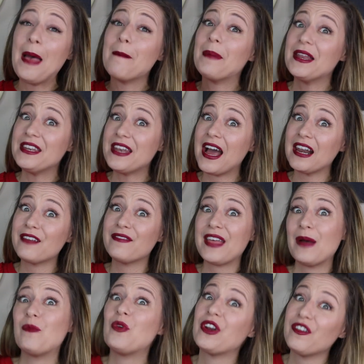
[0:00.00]
but none of
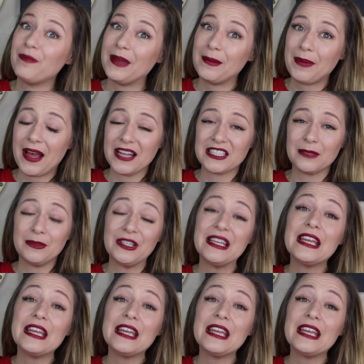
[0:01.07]
them would have been possible